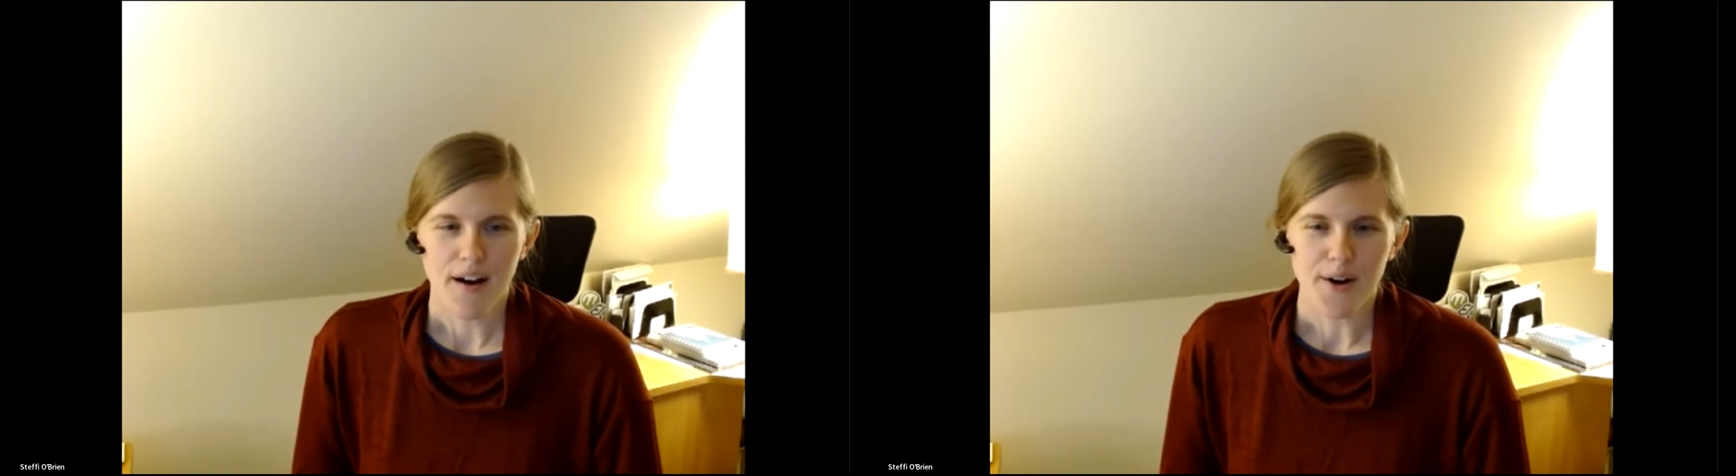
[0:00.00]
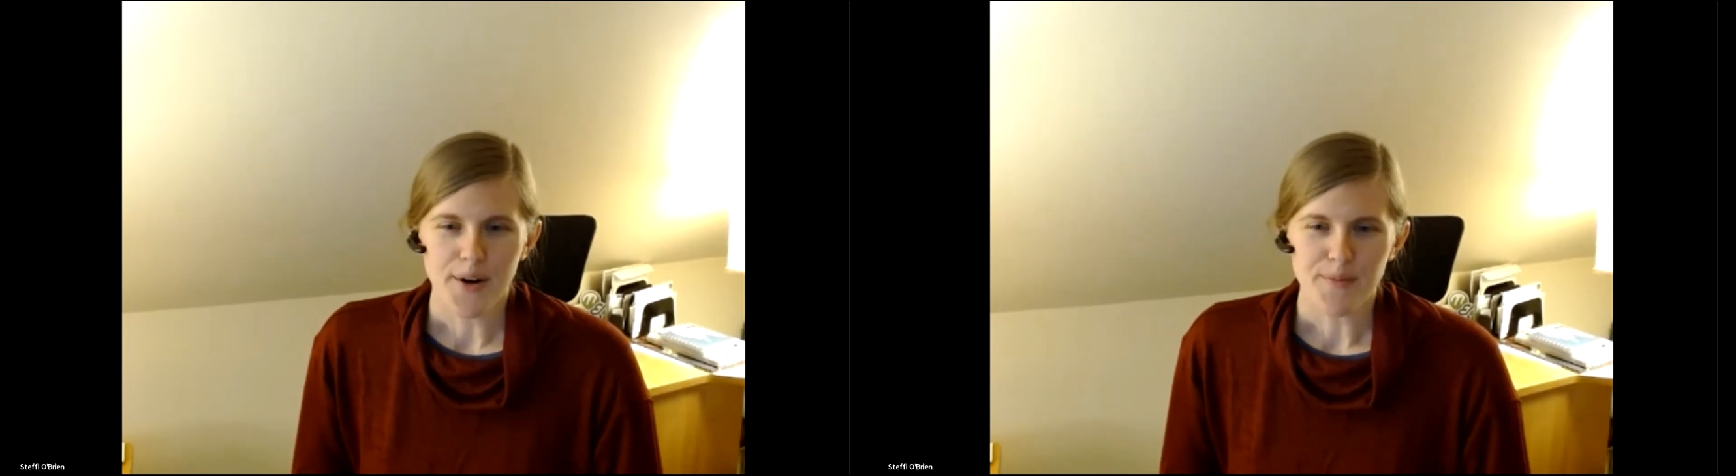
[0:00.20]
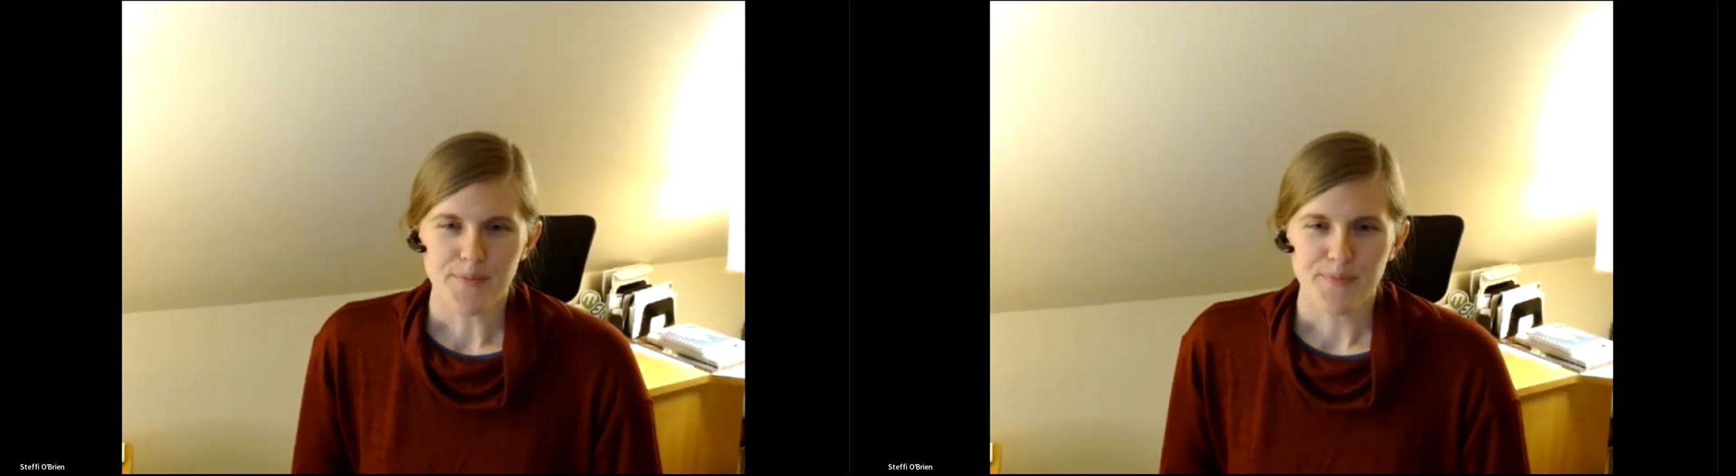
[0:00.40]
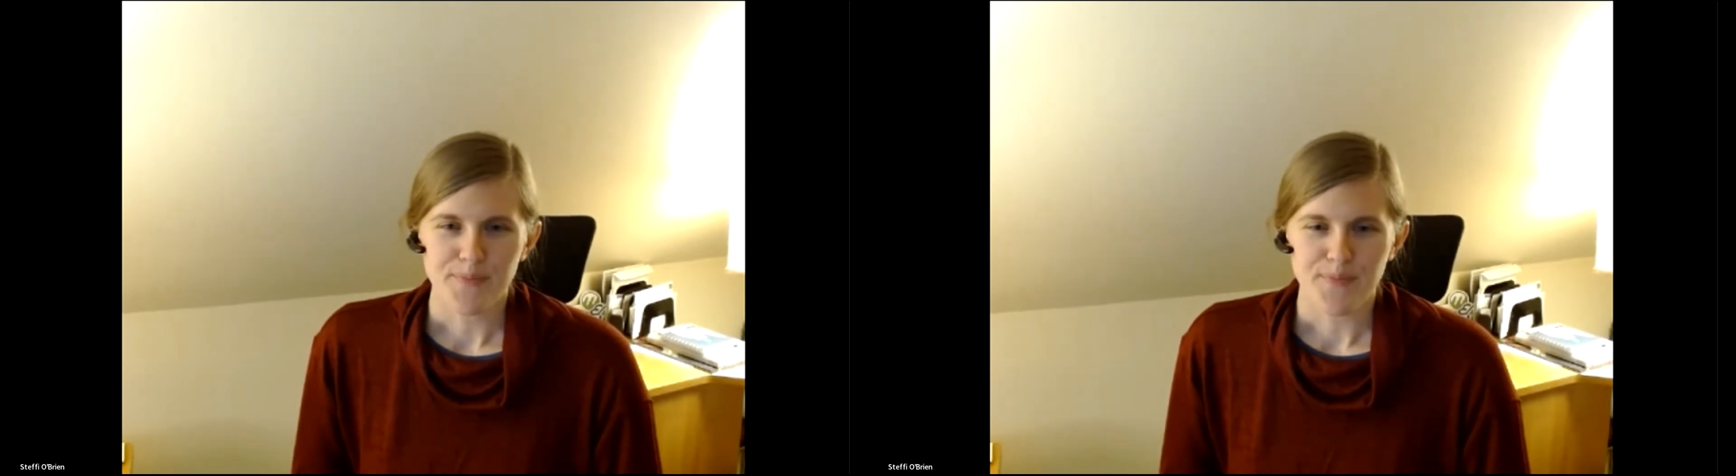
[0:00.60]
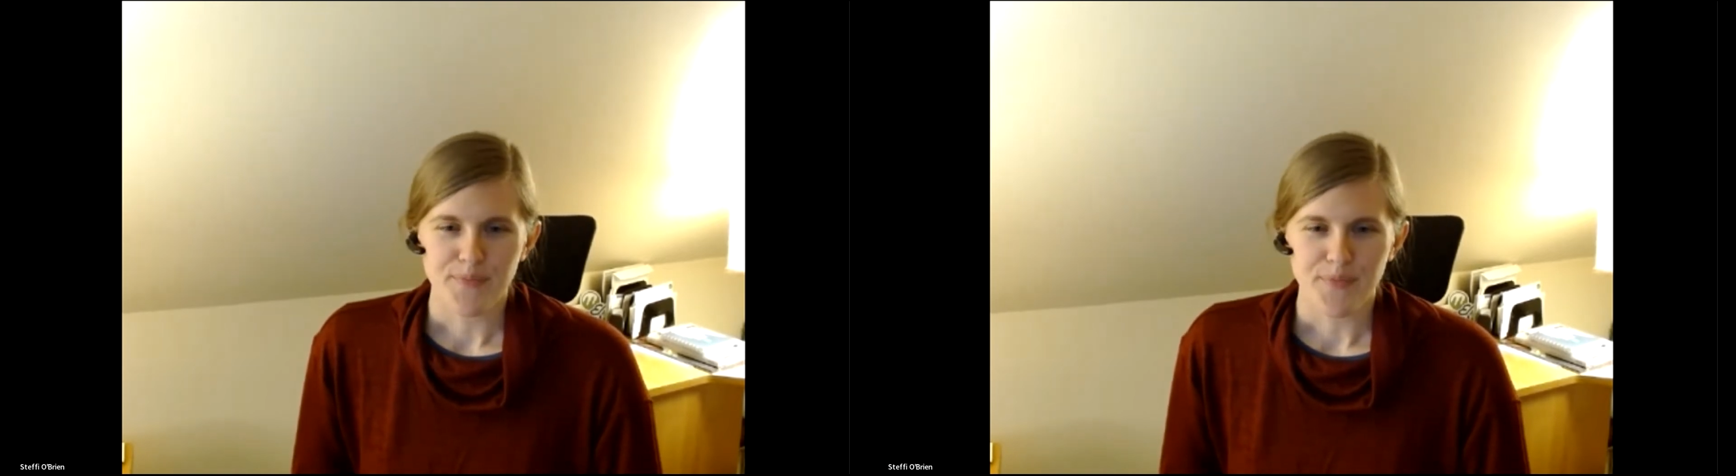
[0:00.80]

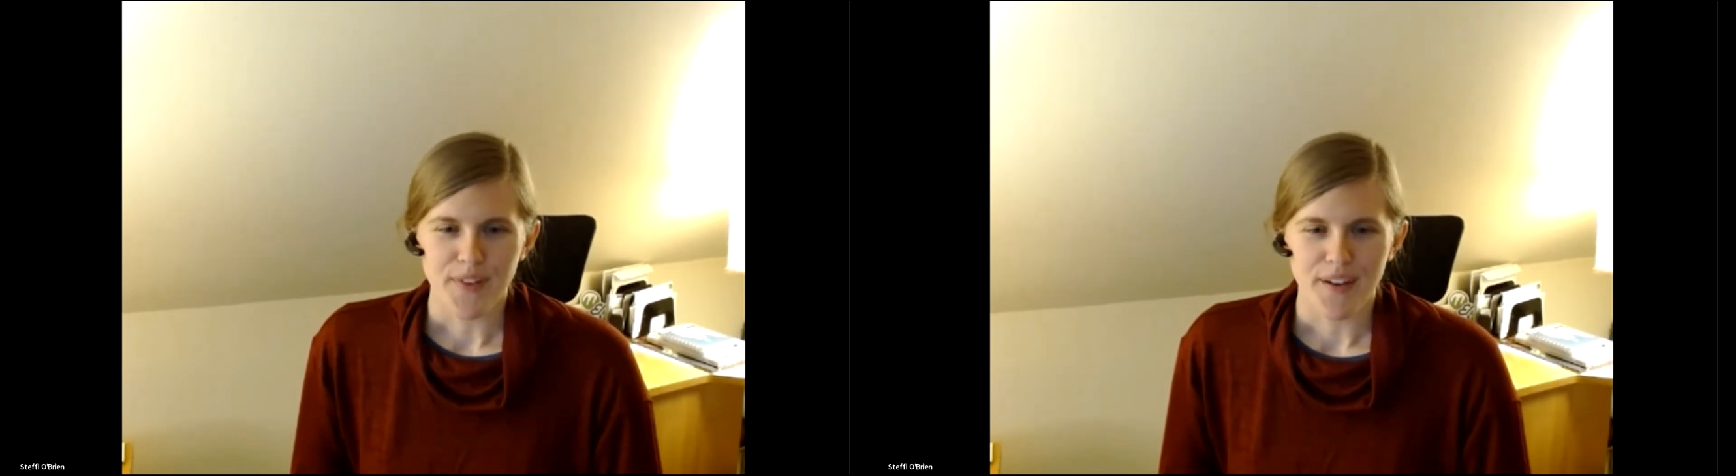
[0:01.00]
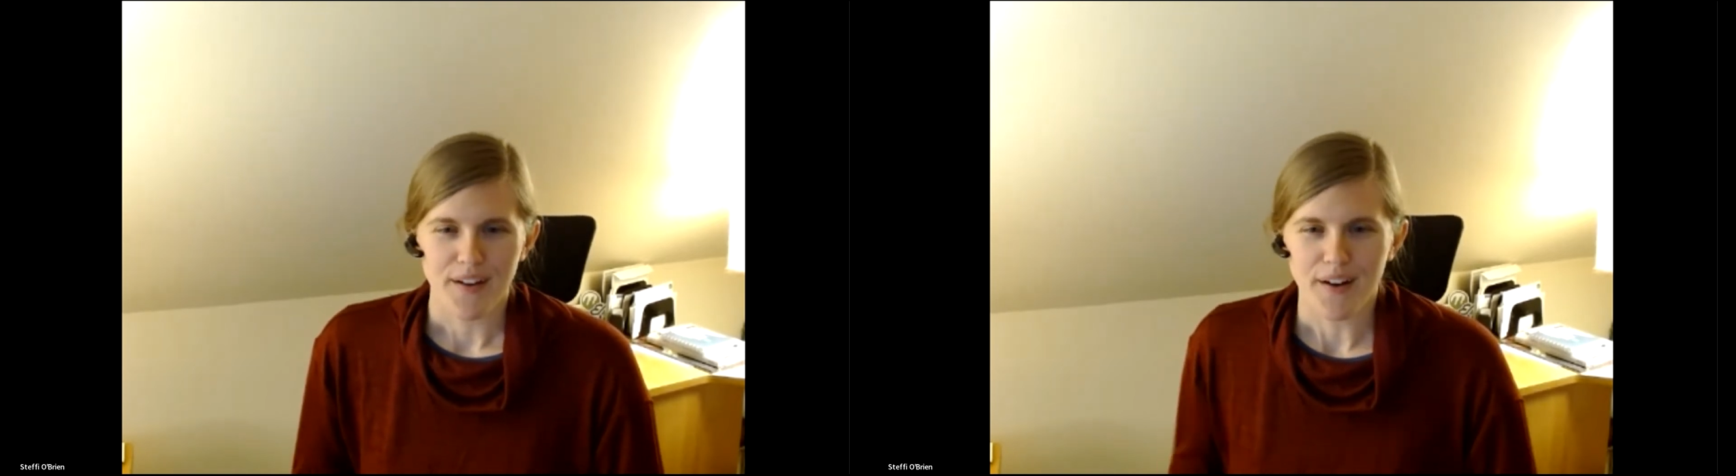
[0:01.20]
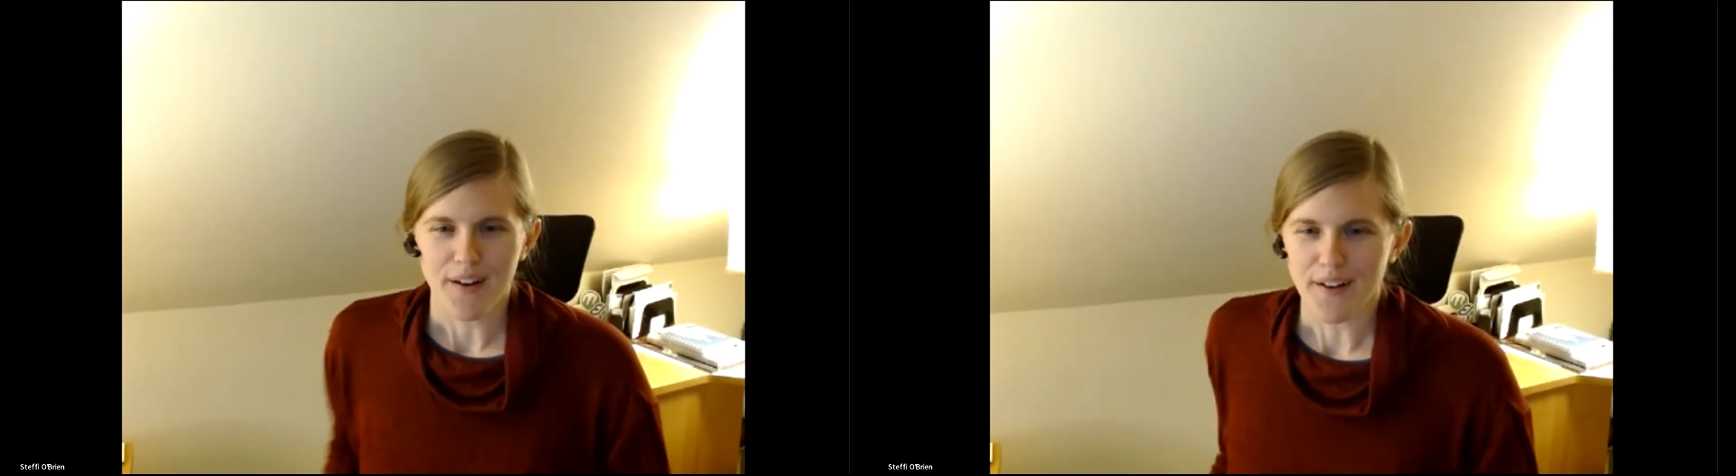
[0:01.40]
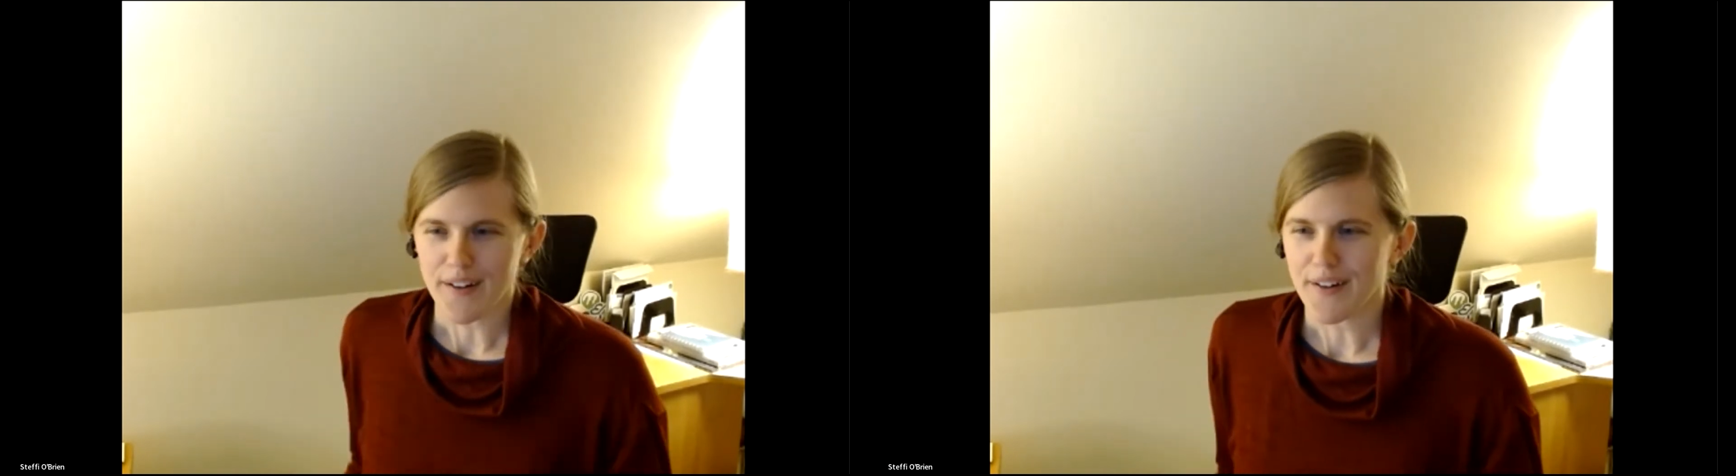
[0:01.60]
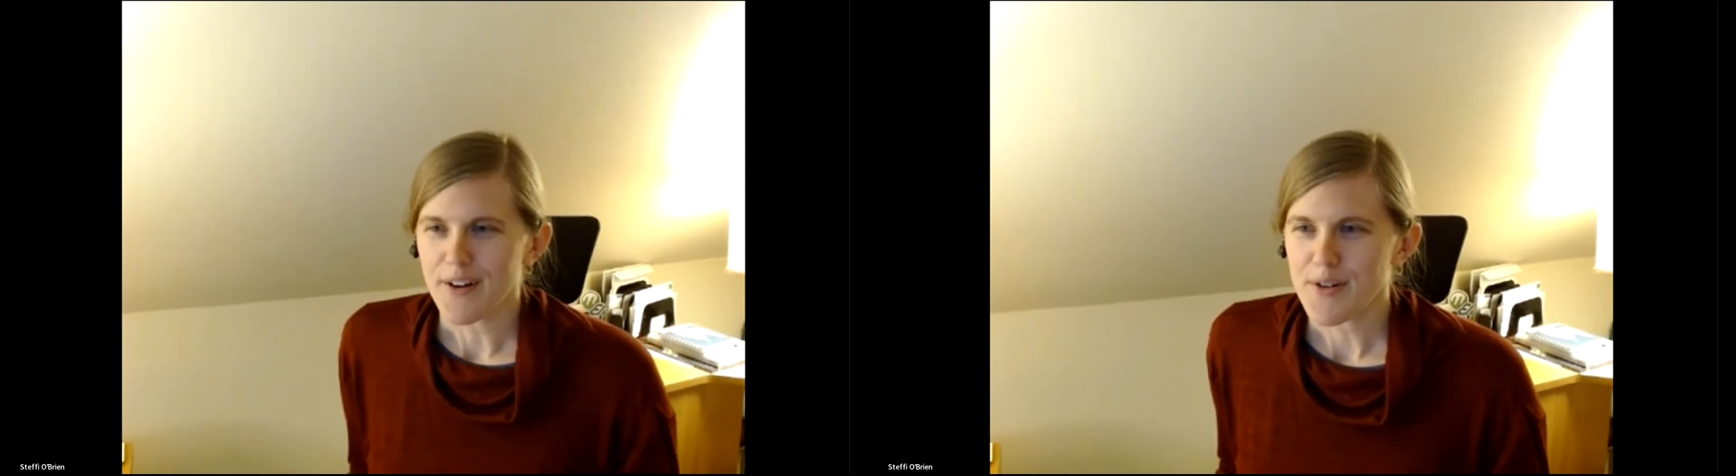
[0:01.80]

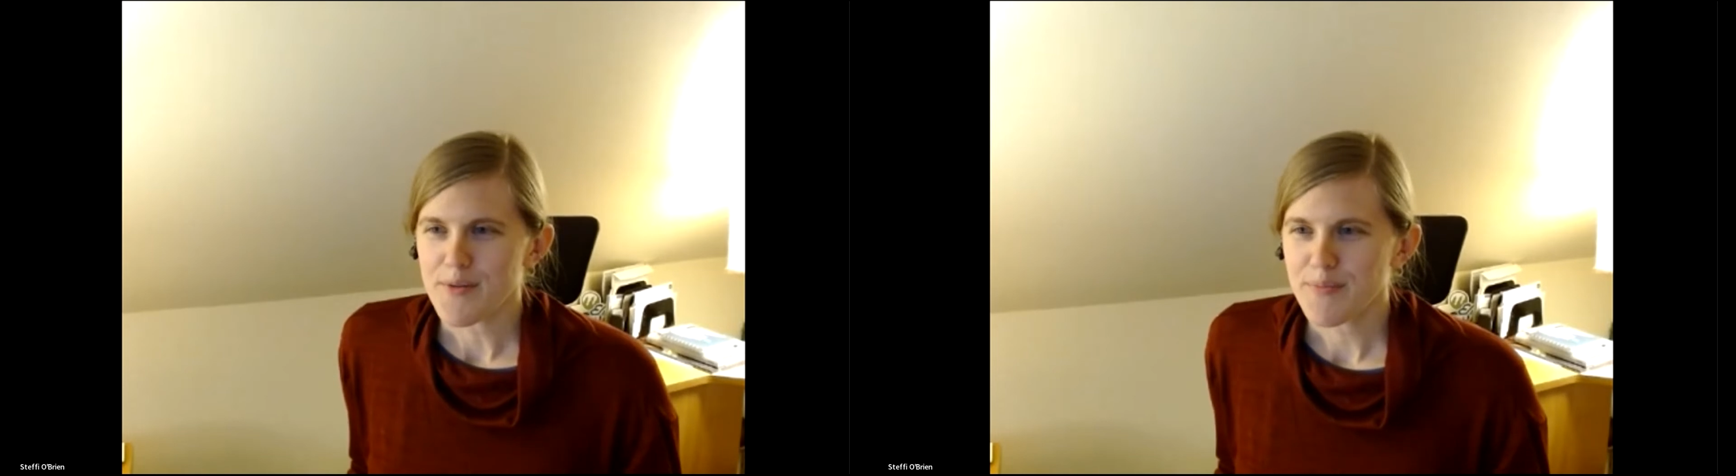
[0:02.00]
Our